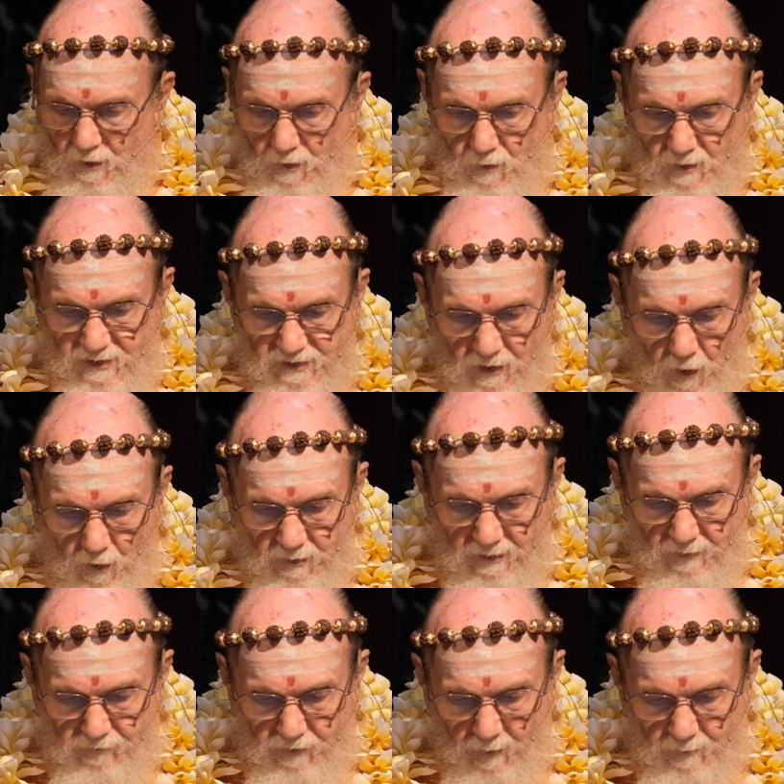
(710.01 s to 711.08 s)

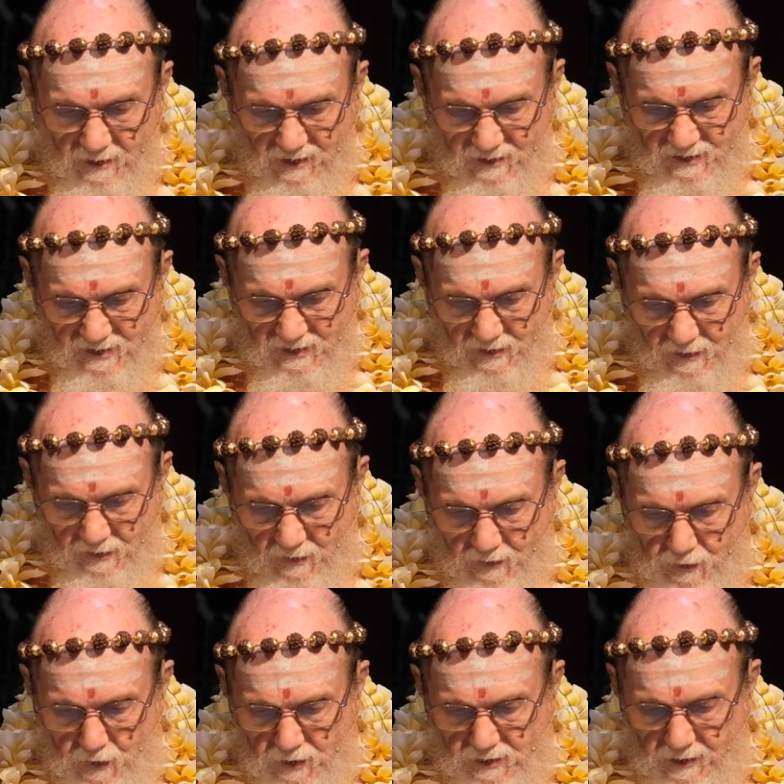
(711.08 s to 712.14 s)
resulting from concern,
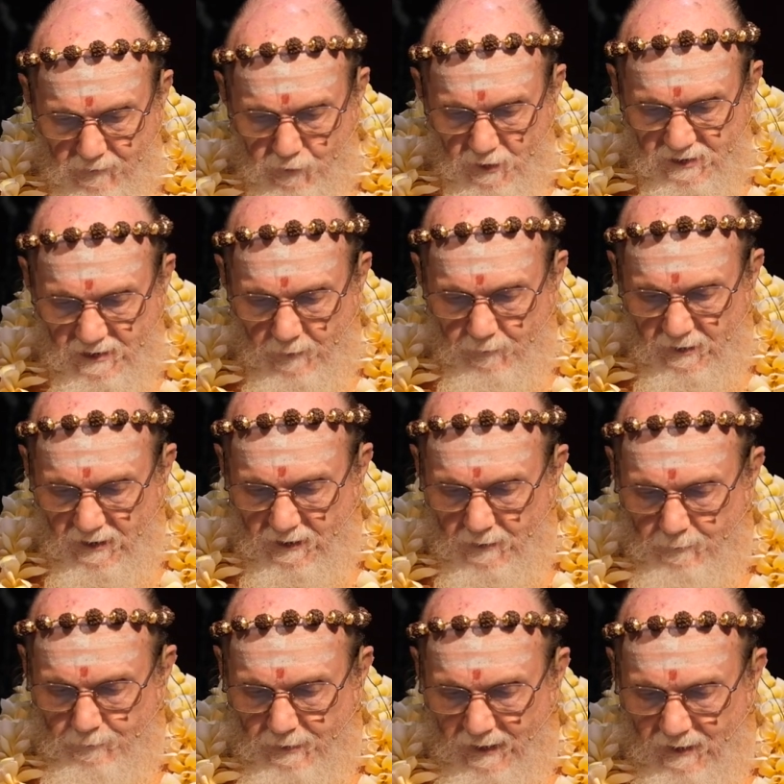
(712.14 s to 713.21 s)
usually for something
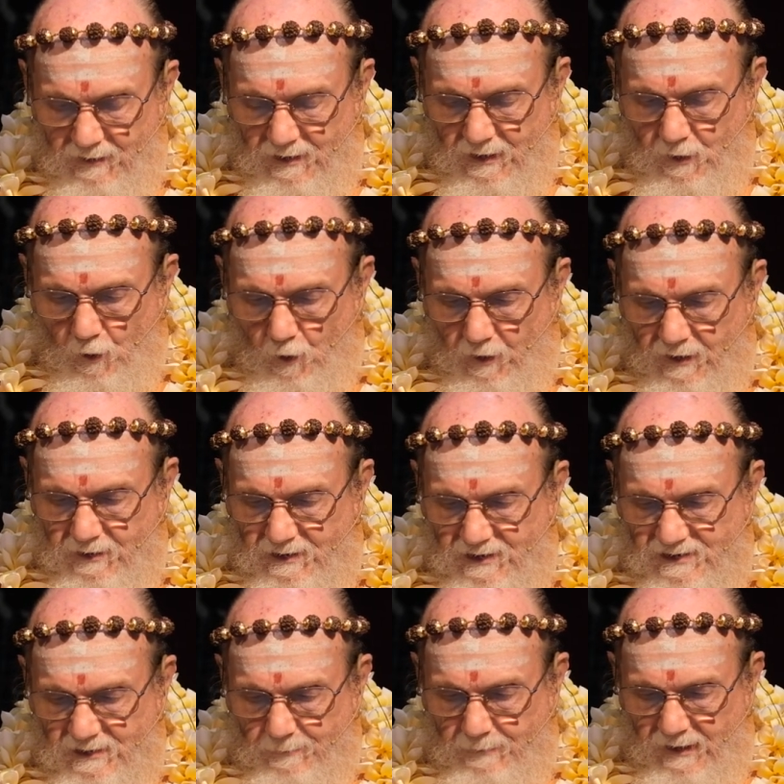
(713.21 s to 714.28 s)
impending or
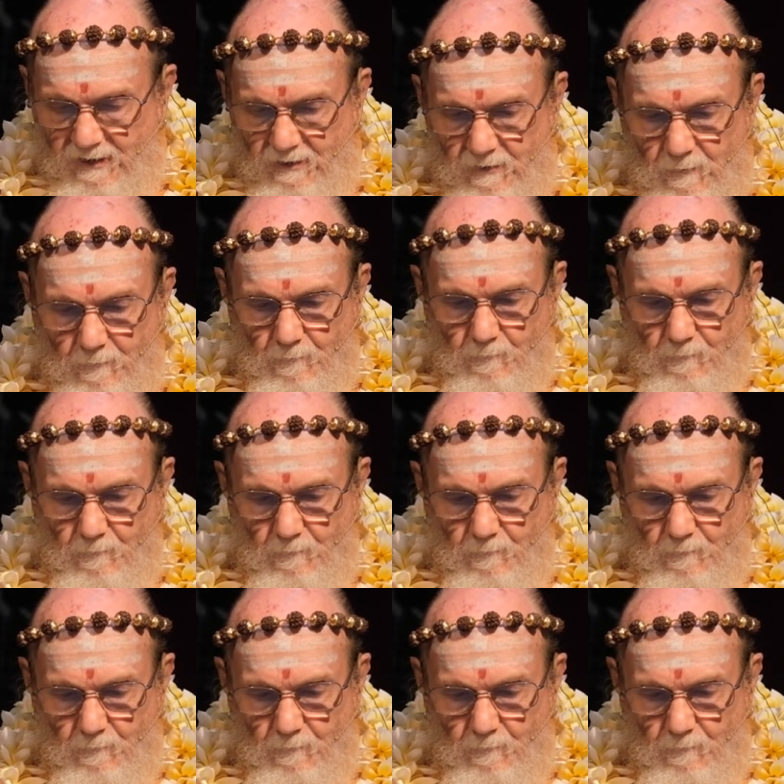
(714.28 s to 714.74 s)
anticipated.